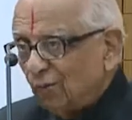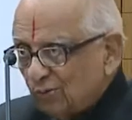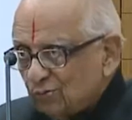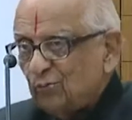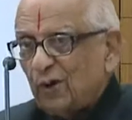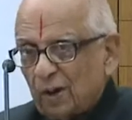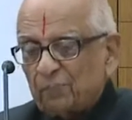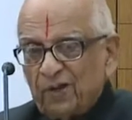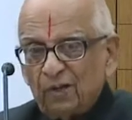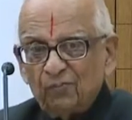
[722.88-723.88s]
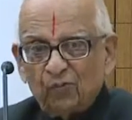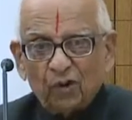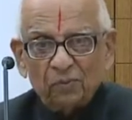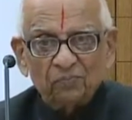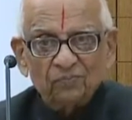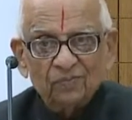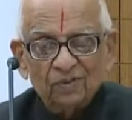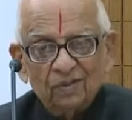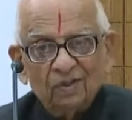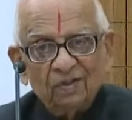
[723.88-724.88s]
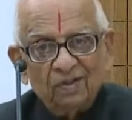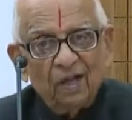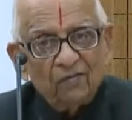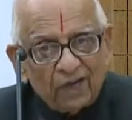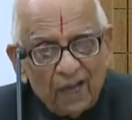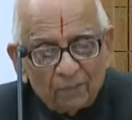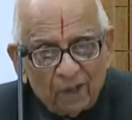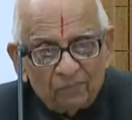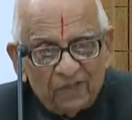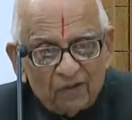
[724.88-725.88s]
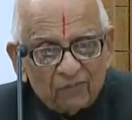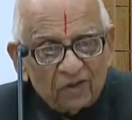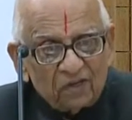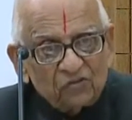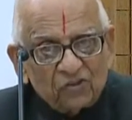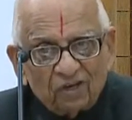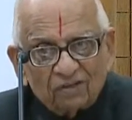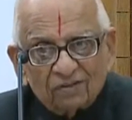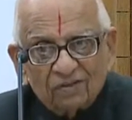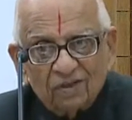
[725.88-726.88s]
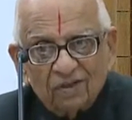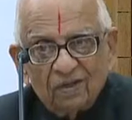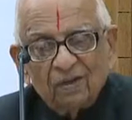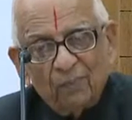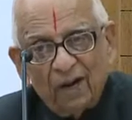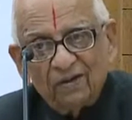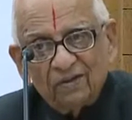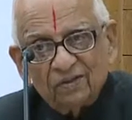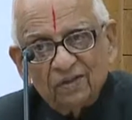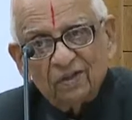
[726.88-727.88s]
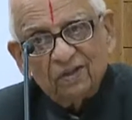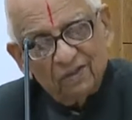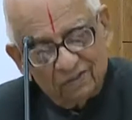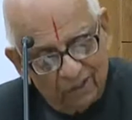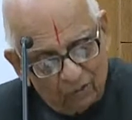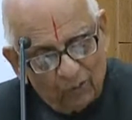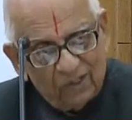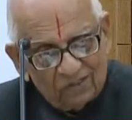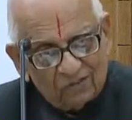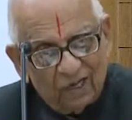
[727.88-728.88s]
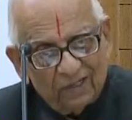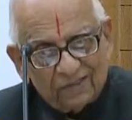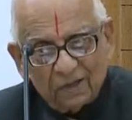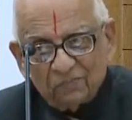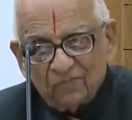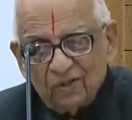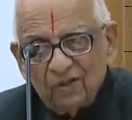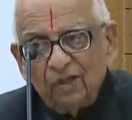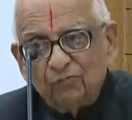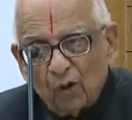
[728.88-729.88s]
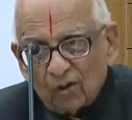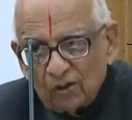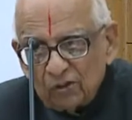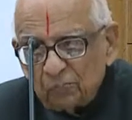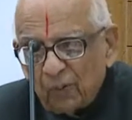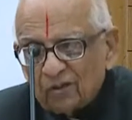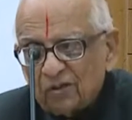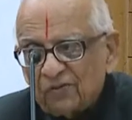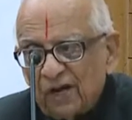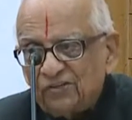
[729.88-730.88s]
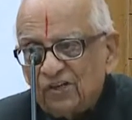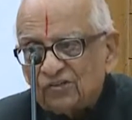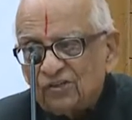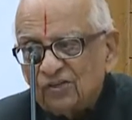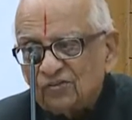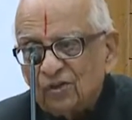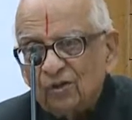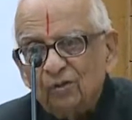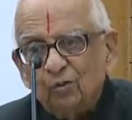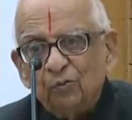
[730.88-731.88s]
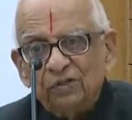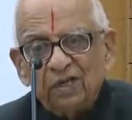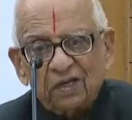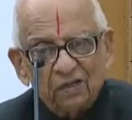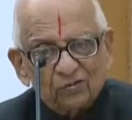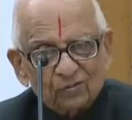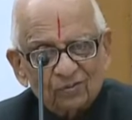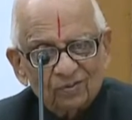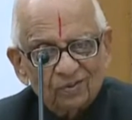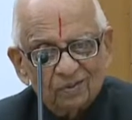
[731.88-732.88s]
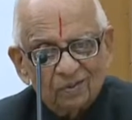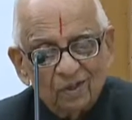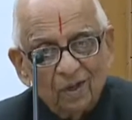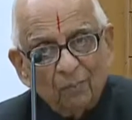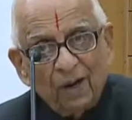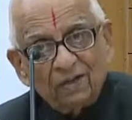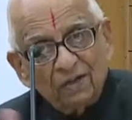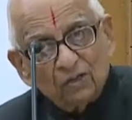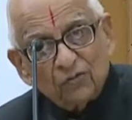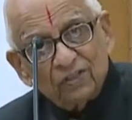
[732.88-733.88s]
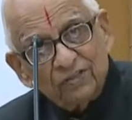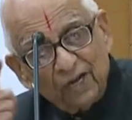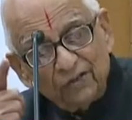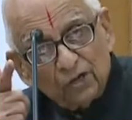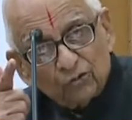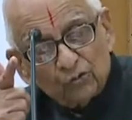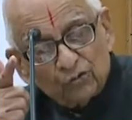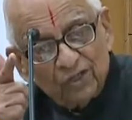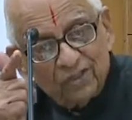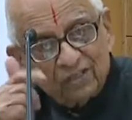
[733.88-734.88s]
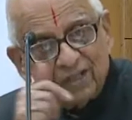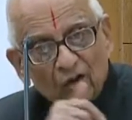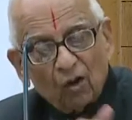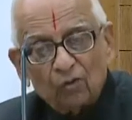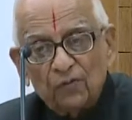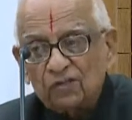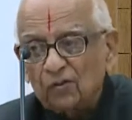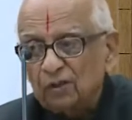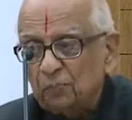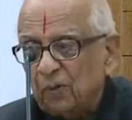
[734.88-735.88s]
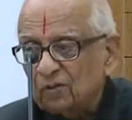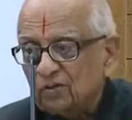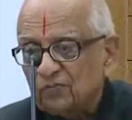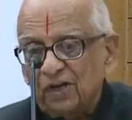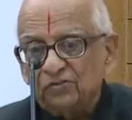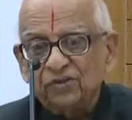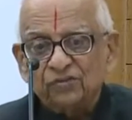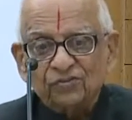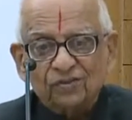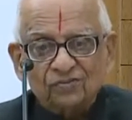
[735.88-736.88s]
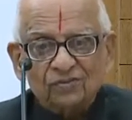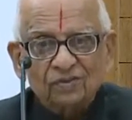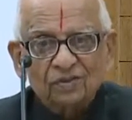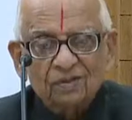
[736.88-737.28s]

Those who are appearing before him, they can come there for a result. And it only tells them, if you are on the path of righteousness, you win the case. But it is for the judges to see that they are always on the path of righteousness.